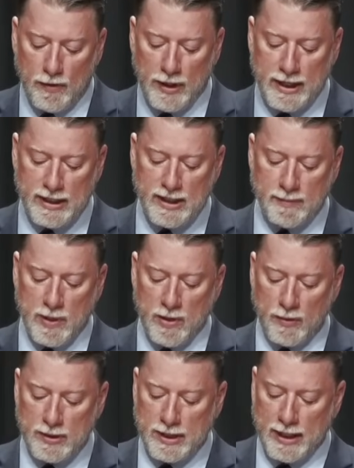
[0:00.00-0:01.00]
The
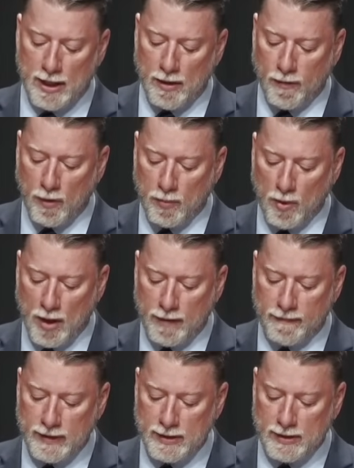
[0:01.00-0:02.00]
conspiracy of her
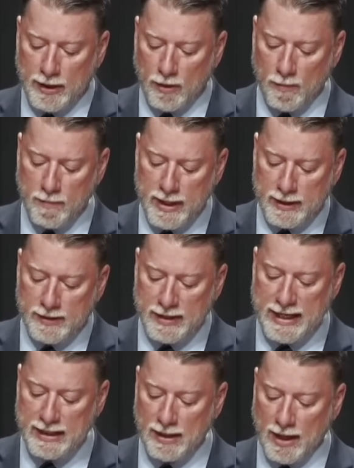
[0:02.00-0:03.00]
prophets in her midst
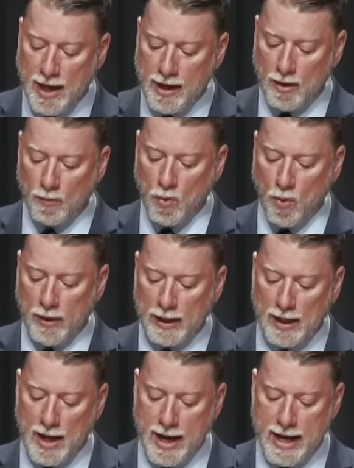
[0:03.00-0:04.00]
is like a
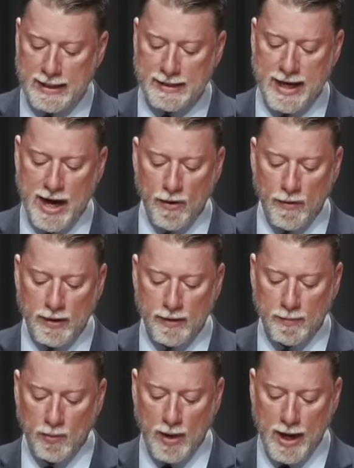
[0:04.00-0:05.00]
roaring lion tearing
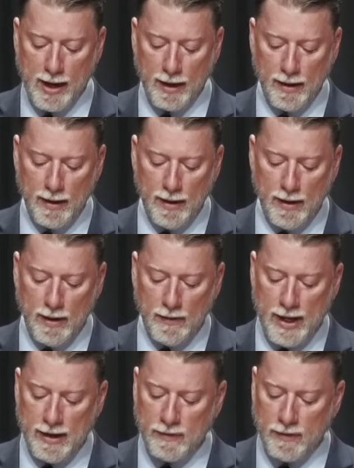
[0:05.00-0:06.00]
the prey.
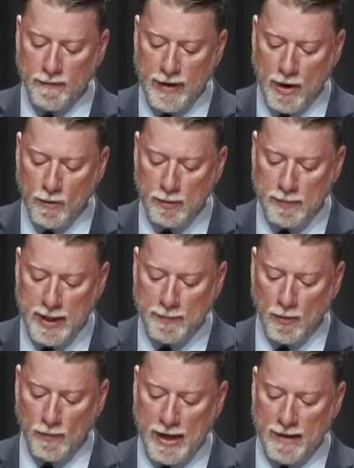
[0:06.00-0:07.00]
They have devoured
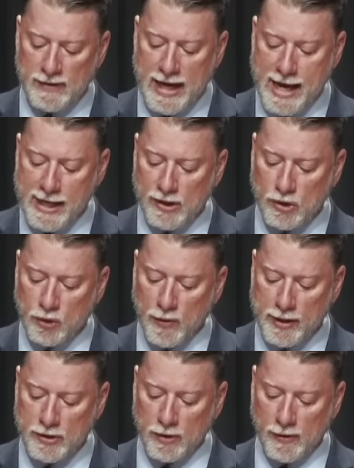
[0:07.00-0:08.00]
people. They have taken
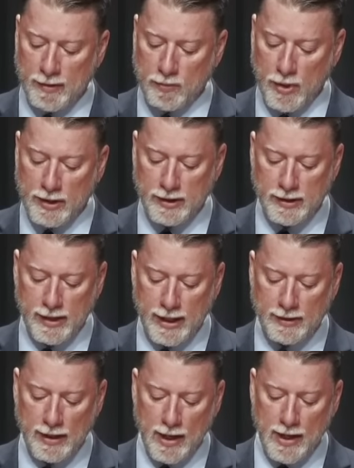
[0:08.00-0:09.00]
treasure and precious
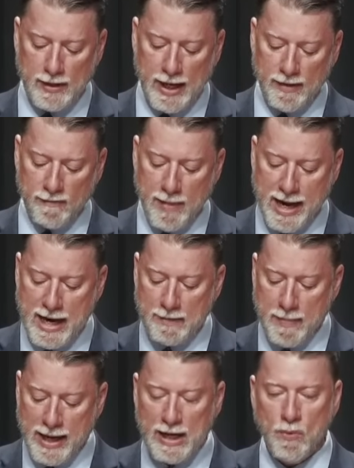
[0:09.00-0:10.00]
things. They have
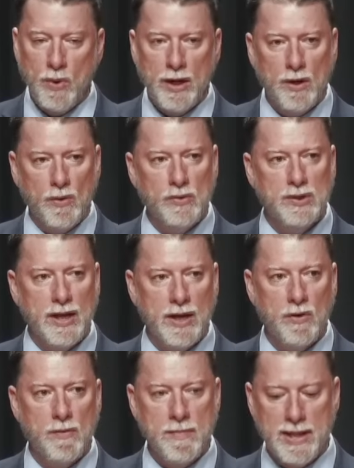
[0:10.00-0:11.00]
made many widows
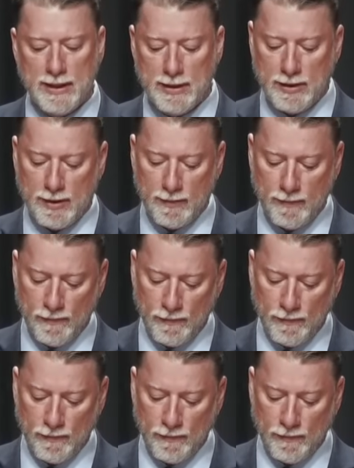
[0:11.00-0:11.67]
in her midst.